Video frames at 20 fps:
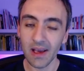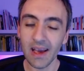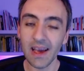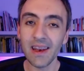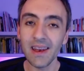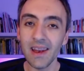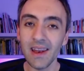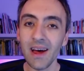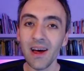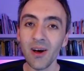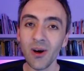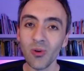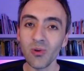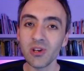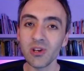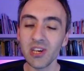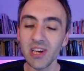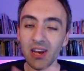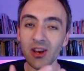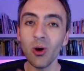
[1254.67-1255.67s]
And now
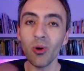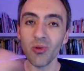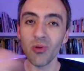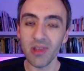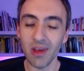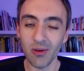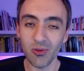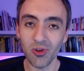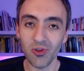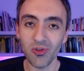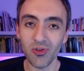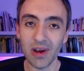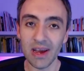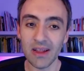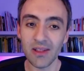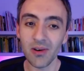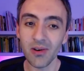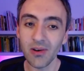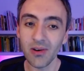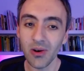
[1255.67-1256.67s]
she knows how to
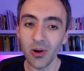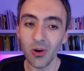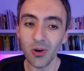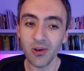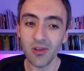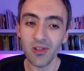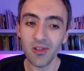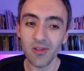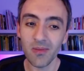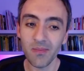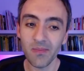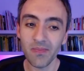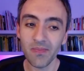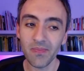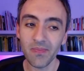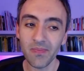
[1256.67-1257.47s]
train their dogs.